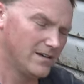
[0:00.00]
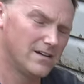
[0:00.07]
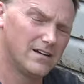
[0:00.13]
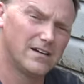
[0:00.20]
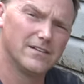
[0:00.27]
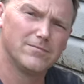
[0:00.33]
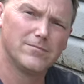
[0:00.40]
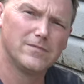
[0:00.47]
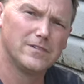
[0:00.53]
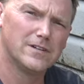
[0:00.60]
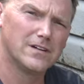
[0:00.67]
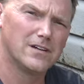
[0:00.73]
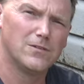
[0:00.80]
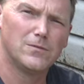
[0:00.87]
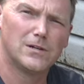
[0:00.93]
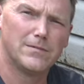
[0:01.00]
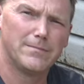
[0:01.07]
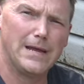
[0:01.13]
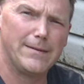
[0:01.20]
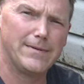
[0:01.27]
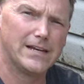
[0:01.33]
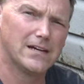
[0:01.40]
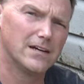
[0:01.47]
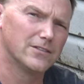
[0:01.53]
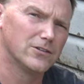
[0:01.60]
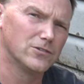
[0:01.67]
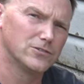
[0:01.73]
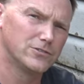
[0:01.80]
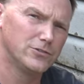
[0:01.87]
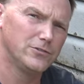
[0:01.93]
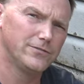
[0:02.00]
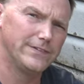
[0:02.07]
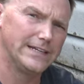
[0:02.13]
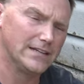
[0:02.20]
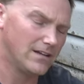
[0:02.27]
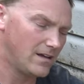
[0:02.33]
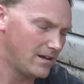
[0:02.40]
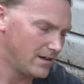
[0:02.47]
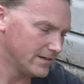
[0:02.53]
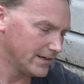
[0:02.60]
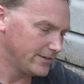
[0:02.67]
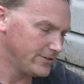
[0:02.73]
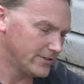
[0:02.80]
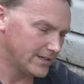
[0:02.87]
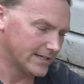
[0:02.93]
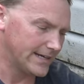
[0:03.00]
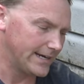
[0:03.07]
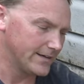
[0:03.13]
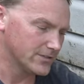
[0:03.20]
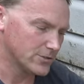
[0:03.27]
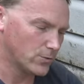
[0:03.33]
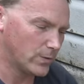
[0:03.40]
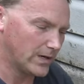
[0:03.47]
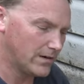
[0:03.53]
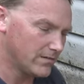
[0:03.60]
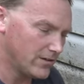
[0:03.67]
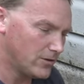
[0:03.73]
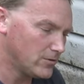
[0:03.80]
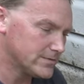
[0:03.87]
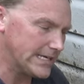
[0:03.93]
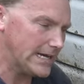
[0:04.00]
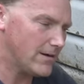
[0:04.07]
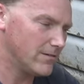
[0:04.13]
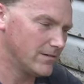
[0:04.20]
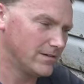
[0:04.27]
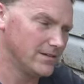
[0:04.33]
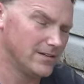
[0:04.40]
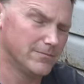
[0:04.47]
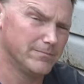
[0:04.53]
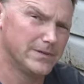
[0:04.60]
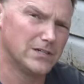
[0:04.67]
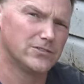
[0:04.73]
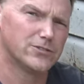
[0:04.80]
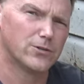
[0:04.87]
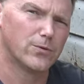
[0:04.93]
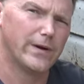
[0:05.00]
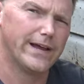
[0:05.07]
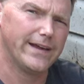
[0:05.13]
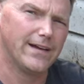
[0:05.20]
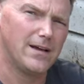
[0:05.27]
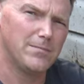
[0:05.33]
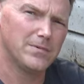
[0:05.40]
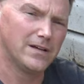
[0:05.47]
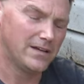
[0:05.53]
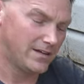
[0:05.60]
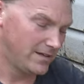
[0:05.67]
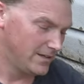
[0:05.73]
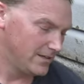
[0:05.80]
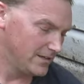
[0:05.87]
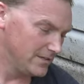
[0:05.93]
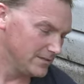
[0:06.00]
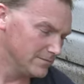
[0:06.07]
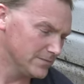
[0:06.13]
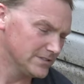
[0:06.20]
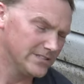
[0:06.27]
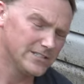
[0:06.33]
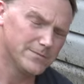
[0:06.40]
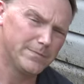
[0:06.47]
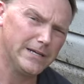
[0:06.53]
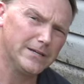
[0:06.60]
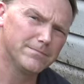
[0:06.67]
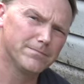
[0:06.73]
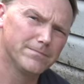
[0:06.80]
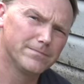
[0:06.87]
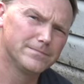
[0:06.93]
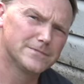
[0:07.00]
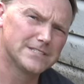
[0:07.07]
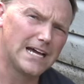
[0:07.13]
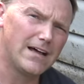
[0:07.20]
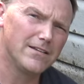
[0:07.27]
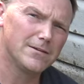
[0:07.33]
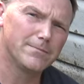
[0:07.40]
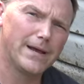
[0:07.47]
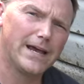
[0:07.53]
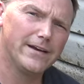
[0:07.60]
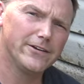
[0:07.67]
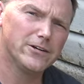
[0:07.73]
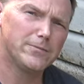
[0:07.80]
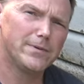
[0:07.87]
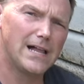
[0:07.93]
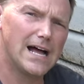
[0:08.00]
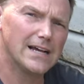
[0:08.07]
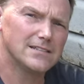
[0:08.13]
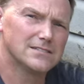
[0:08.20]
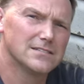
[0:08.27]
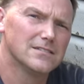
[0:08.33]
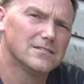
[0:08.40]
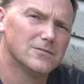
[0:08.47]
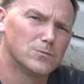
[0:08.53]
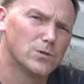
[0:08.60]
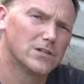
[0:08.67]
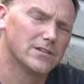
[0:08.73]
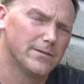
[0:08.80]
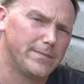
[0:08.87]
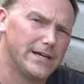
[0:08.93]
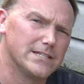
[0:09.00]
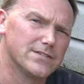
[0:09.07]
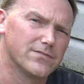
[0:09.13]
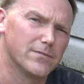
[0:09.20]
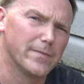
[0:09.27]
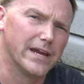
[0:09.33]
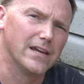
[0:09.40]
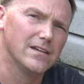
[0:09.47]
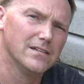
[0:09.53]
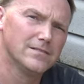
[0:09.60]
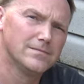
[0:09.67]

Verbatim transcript: uh, you're going to want to maybe cut those two feet long and you can kind of square those out and build your way up. But these big solid patio blocks work the best for me.